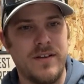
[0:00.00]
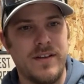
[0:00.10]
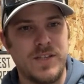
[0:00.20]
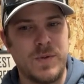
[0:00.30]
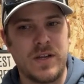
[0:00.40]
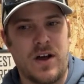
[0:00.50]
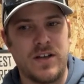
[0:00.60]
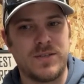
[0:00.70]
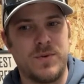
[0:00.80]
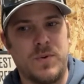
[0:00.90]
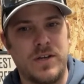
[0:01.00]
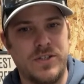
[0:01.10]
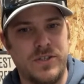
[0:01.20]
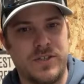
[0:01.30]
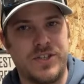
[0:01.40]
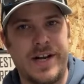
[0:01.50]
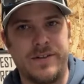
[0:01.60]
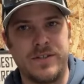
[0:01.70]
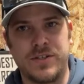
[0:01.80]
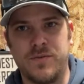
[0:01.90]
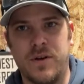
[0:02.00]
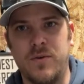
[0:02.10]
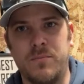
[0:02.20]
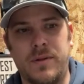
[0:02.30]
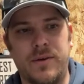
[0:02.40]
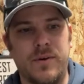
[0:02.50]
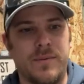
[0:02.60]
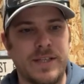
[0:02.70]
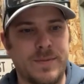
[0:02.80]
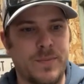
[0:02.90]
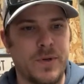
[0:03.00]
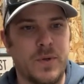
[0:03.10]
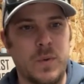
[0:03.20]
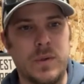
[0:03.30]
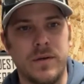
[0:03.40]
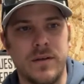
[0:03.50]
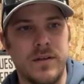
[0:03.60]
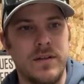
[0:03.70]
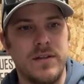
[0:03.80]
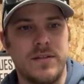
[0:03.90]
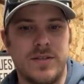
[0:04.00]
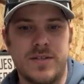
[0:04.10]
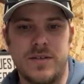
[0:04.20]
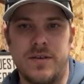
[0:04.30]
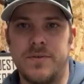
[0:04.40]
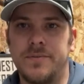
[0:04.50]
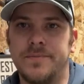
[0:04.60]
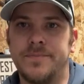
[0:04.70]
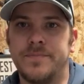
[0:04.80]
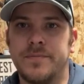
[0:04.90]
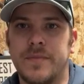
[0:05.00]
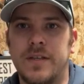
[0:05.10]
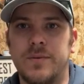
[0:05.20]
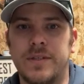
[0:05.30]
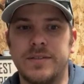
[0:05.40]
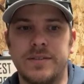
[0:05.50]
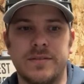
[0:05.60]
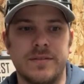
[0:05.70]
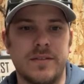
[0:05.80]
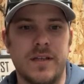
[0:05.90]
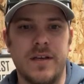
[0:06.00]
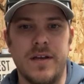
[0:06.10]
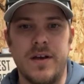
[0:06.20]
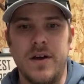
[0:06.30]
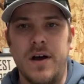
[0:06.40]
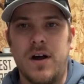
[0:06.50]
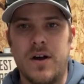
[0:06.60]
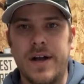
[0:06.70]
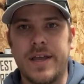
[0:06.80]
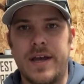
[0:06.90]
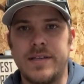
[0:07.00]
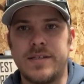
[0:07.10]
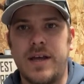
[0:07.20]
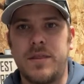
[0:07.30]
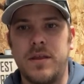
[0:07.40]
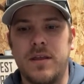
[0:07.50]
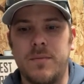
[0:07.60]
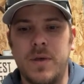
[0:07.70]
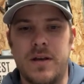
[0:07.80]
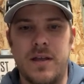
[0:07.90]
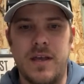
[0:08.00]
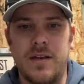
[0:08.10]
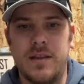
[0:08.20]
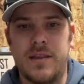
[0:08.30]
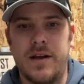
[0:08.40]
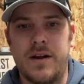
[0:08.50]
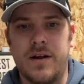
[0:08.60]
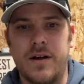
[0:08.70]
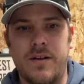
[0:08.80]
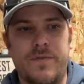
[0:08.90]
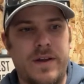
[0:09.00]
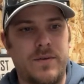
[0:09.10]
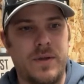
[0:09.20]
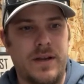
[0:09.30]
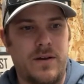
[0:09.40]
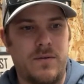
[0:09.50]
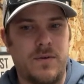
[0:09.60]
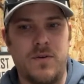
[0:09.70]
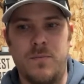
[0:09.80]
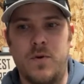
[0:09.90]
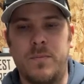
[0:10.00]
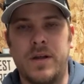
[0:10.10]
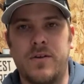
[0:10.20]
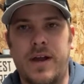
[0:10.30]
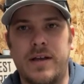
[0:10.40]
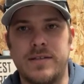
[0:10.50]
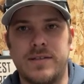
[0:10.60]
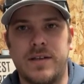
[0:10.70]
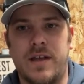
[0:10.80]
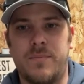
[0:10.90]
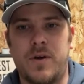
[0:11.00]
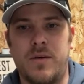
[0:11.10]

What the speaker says: it's been awesome to watch your channel just grow and blow up. That's been pretty cool. So anyways, all right guys, I think I'm gonna end it there. If I don't get out and go mow my grass, I